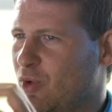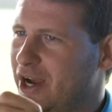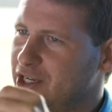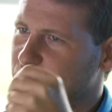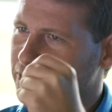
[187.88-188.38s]

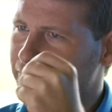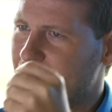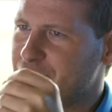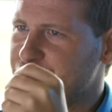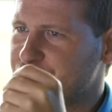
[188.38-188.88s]
ways with
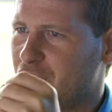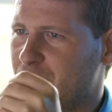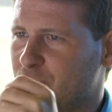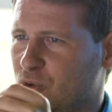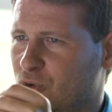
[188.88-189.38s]
very
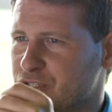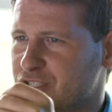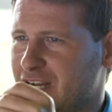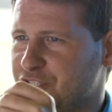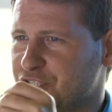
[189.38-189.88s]
sharp corners
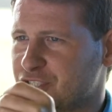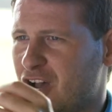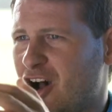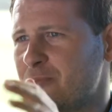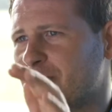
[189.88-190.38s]
and edges.
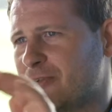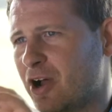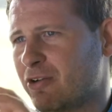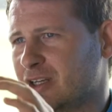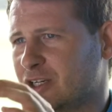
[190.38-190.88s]
I
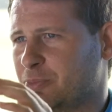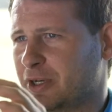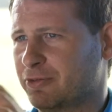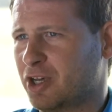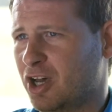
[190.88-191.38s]
prefer a little bit
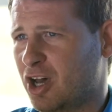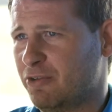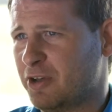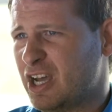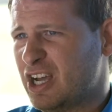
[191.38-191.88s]
of
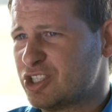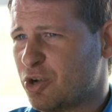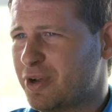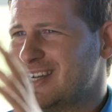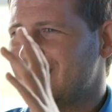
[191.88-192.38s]
curve,
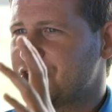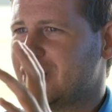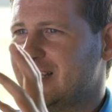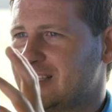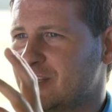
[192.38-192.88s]
so
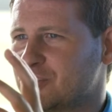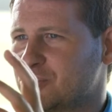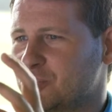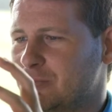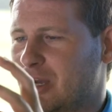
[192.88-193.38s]
initially it didn't
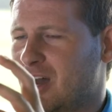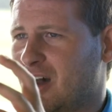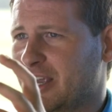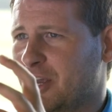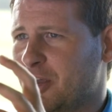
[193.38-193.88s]
suit my
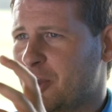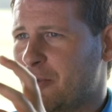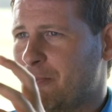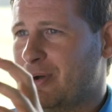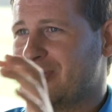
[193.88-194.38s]
eye.
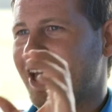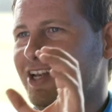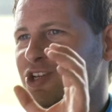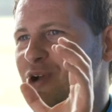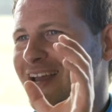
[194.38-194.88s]
But
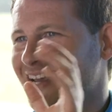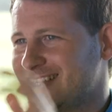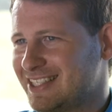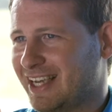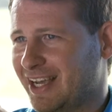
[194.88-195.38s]
then you
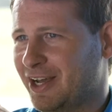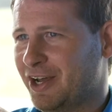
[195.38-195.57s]
hit it,